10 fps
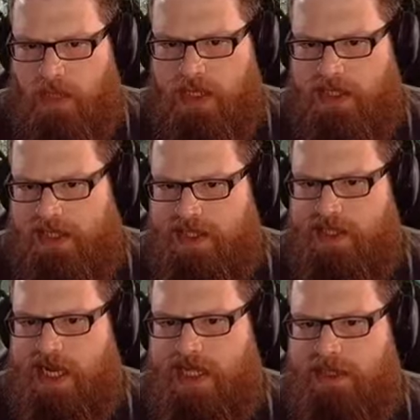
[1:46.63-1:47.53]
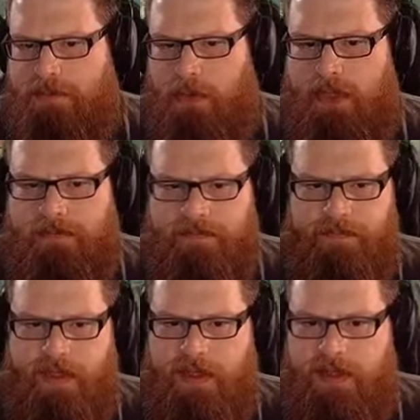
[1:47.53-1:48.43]
So this is an exit point.
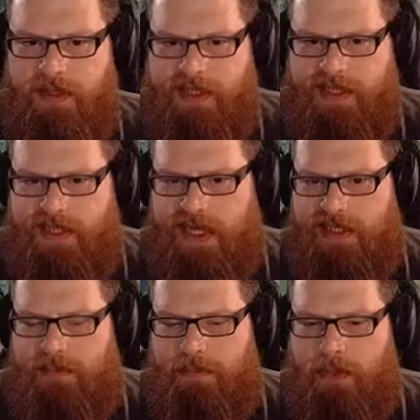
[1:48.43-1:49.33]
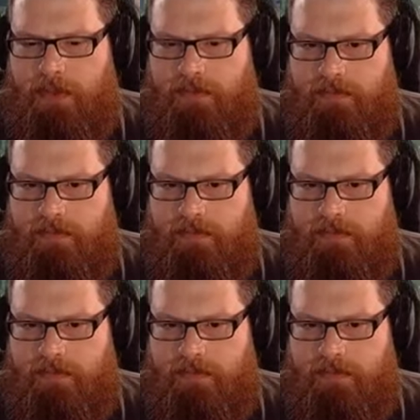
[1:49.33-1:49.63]
This is an exit point.